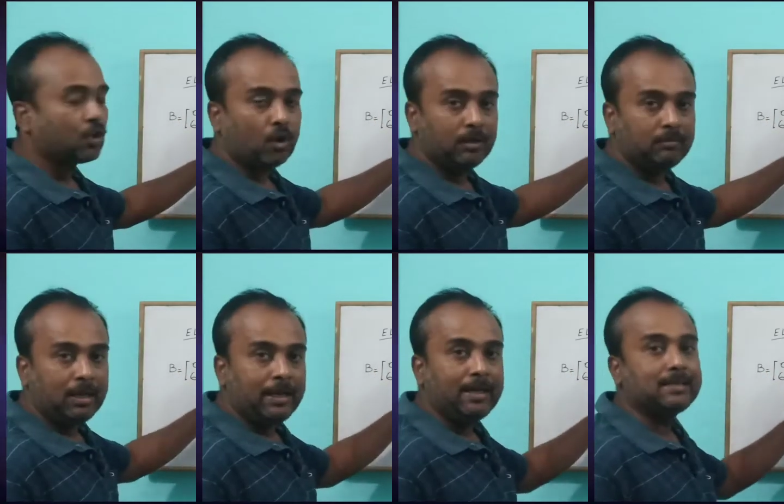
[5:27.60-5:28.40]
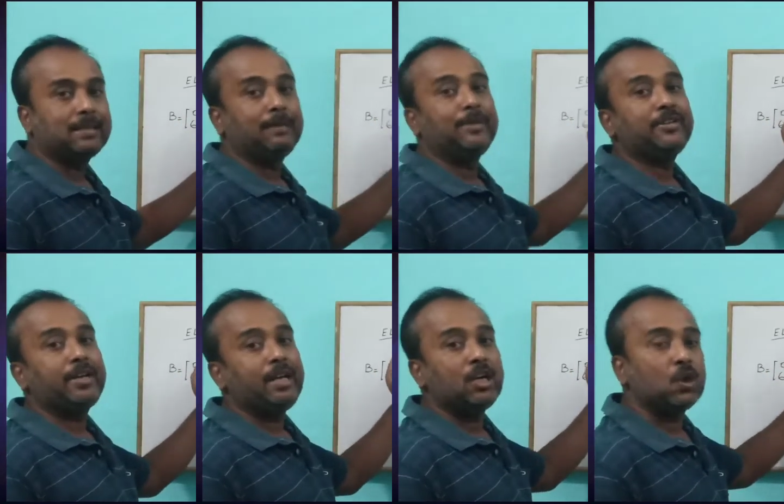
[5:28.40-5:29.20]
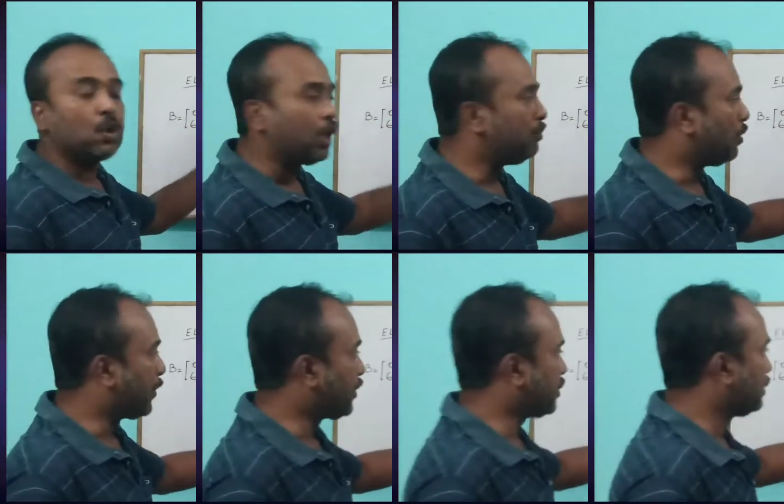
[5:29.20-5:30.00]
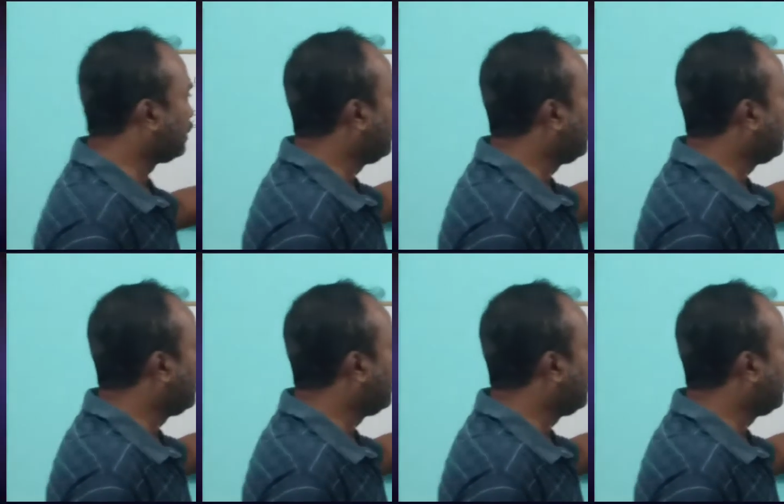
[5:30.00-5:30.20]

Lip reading: a column, it is elementary column operation.